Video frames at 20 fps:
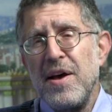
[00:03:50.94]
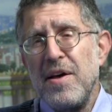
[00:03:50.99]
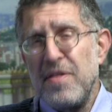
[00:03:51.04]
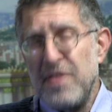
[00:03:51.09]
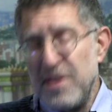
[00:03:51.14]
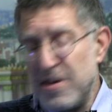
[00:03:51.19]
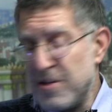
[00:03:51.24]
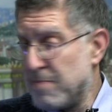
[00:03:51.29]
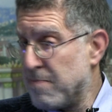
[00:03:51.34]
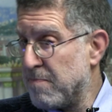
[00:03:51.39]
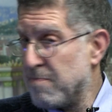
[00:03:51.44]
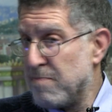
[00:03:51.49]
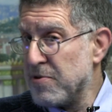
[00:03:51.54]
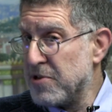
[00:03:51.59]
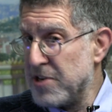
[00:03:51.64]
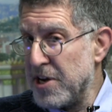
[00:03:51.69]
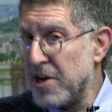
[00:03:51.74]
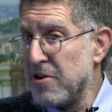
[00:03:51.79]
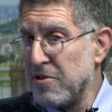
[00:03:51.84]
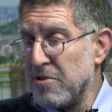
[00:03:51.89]
This
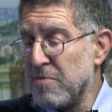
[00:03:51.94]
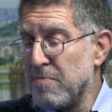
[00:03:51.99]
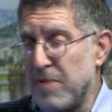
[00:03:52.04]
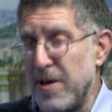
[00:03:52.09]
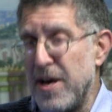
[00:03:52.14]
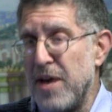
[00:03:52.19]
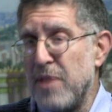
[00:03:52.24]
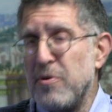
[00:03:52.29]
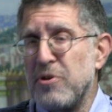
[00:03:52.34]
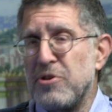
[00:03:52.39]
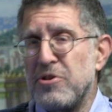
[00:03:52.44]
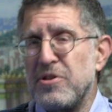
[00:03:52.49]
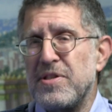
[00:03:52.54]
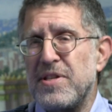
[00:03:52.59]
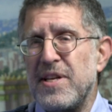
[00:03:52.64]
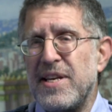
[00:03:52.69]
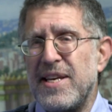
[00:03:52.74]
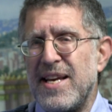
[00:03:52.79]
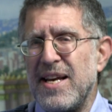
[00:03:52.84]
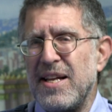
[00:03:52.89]
particular plague, which
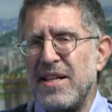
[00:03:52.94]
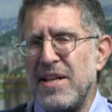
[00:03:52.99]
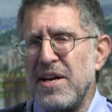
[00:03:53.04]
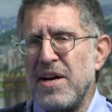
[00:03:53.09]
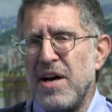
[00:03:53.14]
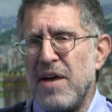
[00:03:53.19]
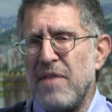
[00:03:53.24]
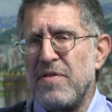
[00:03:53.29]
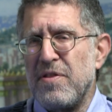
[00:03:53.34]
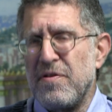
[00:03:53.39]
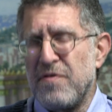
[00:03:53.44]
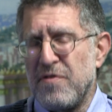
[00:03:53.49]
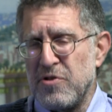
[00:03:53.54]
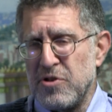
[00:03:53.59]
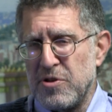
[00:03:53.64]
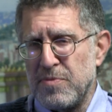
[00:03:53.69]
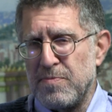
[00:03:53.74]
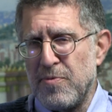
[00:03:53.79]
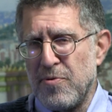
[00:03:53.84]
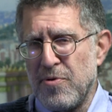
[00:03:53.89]
is the killing of the
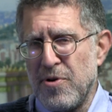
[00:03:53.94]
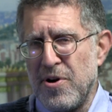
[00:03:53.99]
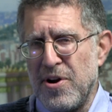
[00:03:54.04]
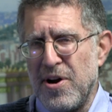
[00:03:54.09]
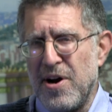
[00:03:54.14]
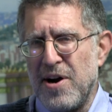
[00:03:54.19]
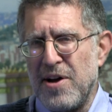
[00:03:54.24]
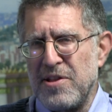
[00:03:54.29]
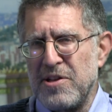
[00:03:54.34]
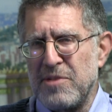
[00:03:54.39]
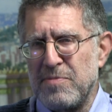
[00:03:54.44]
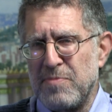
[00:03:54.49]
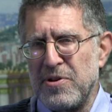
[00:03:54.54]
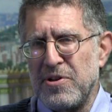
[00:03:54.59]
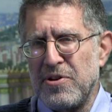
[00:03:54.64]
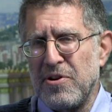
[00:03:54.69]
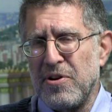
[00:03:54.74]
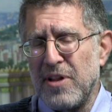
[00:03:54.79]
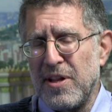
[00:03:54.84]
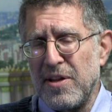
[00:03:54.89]
firstborn on this
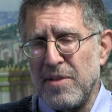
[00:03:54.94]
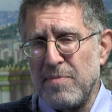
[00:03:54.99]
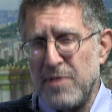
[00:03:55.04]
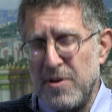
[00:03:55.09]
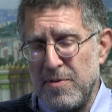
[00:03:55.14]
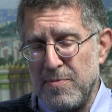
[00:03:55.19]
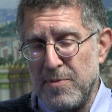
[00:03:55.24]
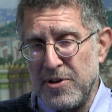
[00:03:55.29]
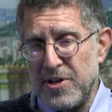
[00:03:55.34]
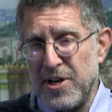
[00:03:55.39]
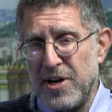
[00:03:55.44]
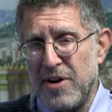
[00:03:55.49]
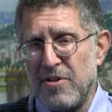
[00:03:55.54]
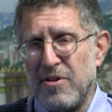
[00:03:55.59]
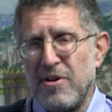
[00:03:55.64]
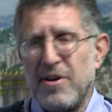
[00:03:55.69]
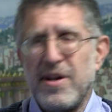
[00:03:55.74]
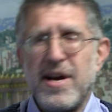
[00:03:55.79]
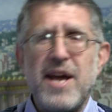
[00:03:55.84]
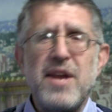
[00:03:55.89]

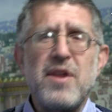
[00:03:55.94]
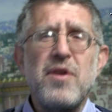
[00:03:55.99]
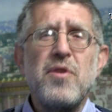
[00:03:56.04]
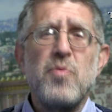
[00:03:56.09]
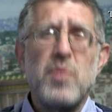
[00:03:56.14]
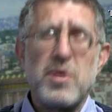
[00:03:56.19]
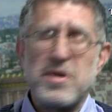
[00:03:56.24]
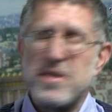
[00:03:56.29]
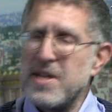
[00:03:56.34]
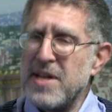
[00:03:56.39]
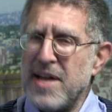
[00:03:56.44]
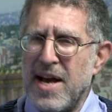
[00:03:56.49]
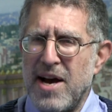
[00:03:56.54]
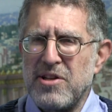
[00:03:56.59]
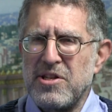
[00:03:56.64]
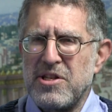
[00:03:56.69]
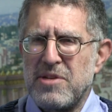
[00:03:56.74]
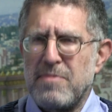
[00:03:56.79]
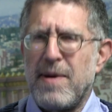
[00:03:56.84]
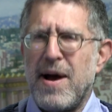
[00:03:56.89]
particular night, was
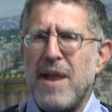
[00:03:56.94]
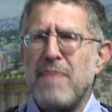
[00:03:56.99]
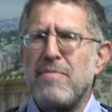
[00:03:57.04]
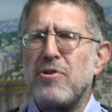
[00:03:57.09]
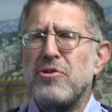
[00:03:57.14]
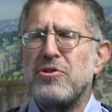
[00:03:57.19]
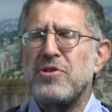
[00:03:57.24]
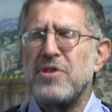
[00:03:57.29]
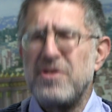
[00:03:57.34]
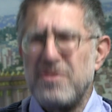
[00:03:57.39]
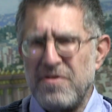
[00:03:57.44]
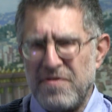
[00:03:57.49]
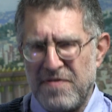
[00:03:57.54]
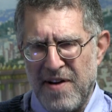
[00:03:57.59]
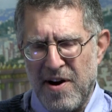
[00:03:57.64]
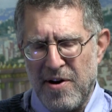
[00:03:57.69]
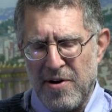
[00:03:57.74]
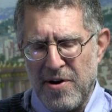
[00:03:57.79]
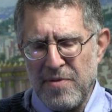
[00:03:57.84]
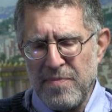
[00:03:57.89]
announced by Moshe to
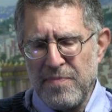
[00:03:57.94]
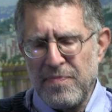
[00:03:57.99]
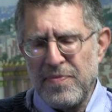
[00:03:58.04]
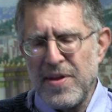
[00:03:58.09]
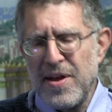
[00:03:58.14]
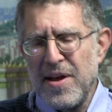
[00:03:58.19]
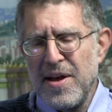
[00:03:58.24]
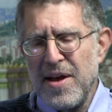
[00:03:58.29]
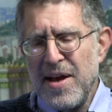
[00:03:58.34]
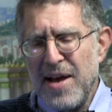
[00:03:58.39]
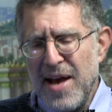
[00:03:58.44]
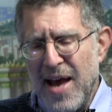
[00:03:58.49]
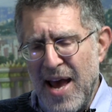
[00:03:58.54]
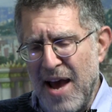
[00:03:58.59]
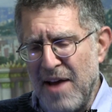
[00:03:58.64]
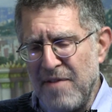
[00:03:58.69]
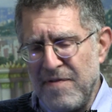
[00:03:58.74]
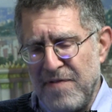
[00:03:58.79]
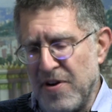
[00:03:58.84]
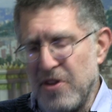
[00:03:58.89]
Pharaoh.
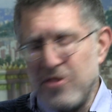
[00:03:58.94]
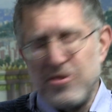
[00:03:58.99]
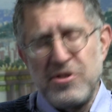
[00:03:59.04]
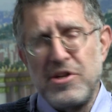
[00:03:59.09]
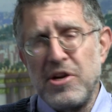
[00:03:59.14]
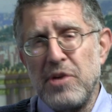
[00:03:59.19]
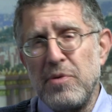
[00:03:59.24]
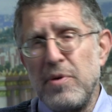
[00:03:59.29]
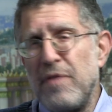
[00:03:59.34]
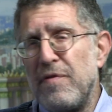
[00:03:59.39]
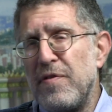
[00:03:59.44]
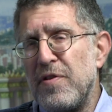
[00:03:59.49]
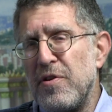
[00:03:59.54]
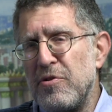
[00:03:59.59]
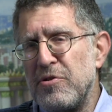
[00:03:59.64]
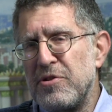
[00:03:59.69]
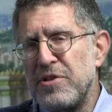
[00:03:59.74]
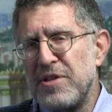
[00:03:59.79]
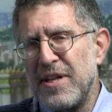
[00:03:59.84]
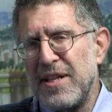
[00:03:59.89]
And Pharaoh still
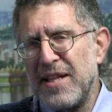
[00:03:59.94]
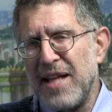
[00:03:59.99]
refused to